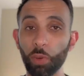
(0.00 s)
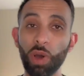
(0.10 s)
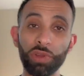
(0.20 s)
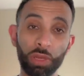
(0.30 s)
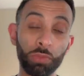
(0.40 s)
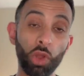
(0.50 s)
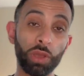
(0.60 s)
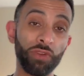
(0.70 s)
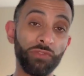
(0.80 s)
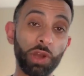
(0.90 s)
But well done,
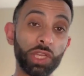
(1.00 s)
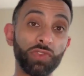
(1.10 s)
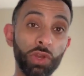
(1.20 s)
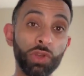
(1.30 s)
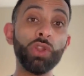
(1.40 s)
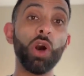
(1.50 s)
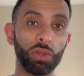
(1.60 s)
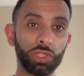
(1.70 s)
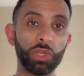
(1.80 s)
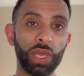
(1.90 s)
Nottingham Forest, for not
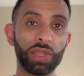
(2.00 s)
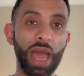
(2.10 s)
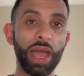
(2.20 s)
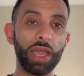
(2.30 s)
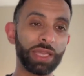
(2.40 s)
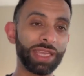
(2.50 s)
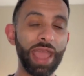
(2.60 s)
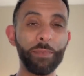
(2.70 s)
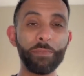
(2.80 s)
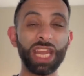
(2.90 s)
doing that
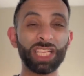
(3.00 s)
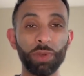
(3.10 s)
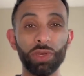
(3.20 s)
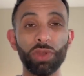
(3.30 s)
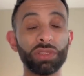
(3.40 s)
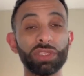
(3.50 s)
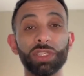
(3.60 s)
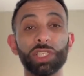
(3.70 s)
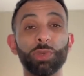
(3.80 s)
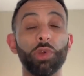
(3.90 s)
game management
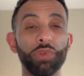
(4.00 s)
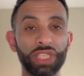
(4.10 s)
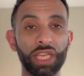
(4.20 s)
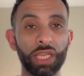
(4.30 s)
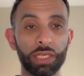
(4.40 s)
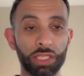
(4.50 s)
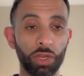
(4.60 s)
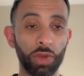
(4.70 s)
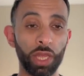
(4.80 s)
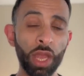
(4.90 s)
nonsense to a ridiculous
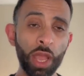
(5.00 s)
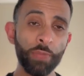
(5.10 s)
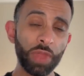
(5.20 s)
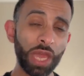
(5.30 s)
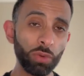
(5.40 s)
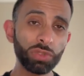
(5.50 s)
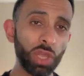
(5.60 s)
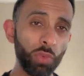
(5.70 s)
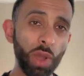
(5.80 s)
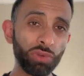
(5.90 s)
degree. And
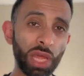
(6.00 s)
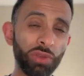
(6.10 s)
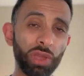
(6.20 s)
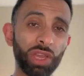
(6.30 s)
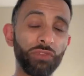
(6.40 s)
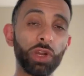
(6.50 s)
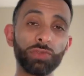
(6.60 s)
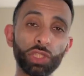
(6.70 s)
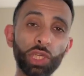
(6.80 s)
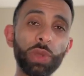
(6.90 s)
also, well done, Nottingham
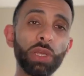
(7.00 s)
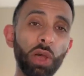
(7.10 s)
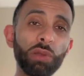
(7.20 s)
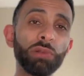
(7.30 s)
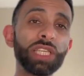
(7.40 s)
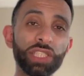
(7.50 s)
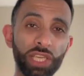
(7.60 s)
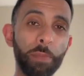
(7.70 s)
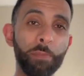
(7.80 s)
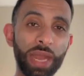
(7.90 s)
Forest, for showing loyalty
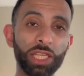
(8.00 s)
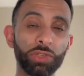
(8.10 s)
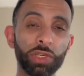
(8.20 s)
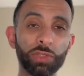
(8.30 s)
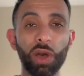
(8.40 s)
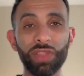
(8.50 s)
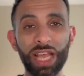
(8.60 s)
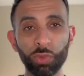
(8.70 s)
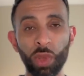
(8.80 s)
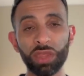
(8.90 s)
to your manager as well.
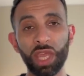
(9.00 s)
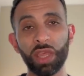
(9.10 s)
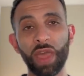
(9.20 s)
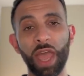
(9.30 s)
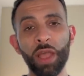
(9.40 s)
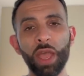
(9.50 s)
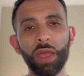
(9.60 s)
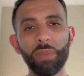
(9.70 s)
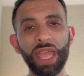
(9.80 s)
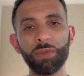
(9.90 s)
That's one thing that
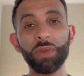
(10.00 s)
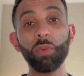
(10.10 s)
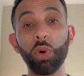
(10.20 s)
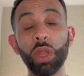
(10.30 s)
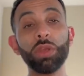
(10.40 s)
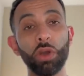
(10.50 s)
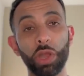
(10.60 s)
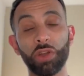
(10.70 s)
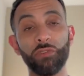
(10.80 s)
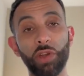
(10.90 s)
made me want
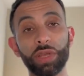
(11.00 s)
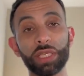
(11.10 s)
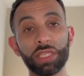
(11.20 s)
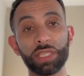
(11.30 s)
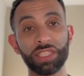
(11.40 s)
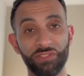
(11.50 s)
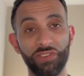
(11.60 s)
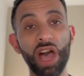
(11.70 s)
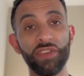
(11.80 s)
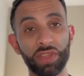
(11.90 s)
Nottingham Forest to
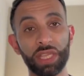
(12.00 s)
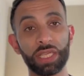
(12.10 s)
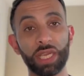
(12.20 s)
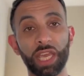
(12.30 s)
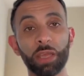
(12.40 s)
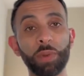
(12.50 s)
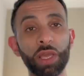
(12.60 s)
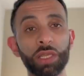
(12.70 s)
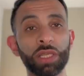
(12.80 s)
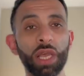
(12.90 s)
survive in this league
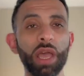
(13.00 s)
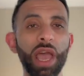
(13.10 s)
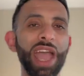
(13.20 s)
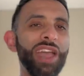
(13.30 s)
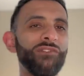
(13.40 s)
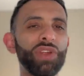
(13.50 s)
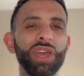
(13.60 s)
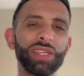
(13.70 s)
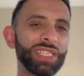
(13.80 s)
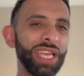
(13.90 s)
because every
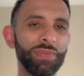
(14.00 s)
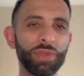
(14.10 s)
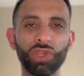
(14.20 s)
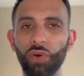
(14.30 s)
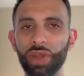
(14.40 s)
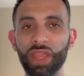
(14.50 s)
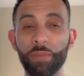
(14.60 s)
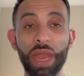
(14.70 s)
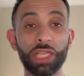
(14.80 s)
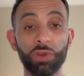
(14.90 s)
other team has got rid of
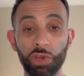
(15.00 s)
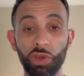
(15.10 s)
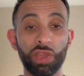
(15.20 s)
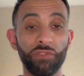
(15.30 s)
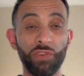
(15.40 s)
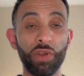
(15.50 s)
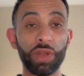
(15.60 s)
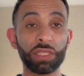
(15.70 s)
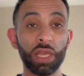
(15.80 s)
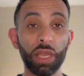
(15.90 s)
their manager, and Nottingham
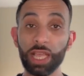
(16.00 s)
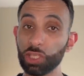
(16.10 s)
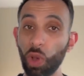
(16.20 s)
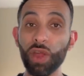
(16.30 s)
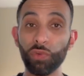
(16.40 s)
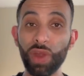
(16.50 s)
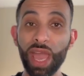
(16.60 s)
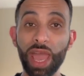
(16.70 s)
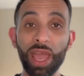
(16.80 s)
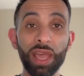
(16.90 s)
Forest its quite
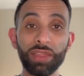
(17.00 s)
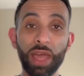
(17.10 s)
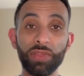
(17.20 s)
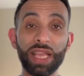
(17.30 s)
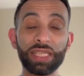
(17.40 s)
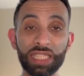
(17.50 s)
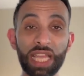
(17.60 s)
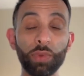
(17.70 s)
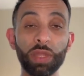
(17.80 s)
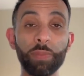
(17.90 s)
rare that they
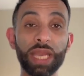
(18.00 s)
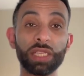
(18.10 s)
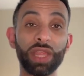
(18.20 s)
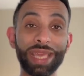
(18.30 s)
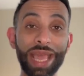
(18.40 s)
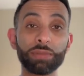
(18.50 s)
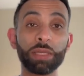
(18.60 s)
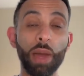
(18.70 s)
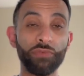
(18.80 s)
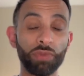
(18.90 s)
stick with the manager that gets
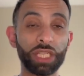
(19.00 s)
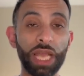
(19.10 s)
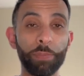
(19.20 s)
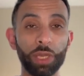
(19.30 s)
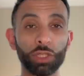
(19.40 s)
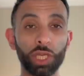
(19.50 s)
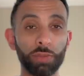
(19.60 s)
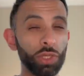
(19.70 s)
them up from the championship.